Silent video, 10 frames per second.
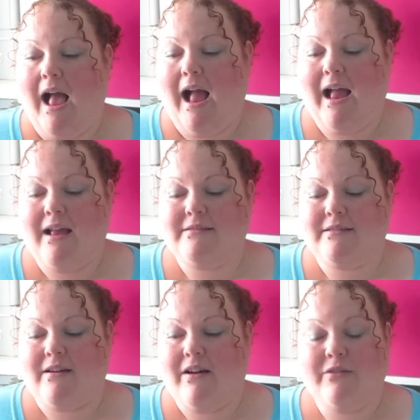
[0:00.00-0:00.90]
and
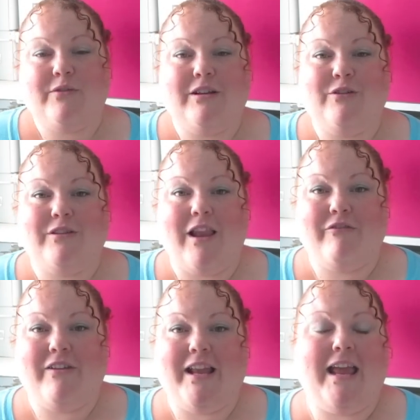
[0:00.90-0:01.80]
I thought it looked
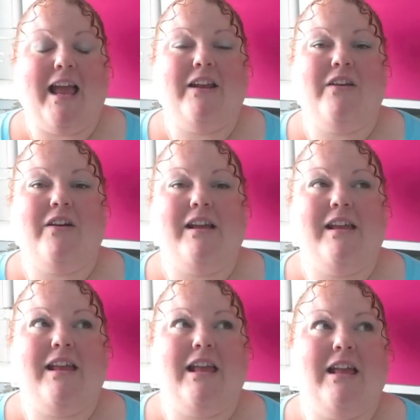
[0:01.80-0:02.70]
lovely and
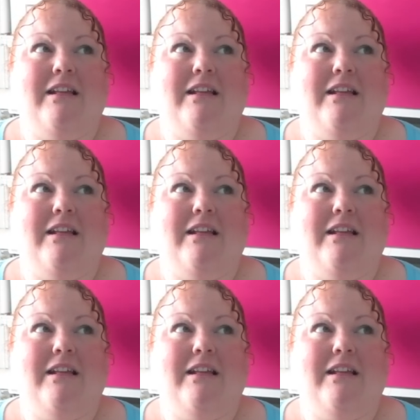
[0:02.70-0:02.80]
I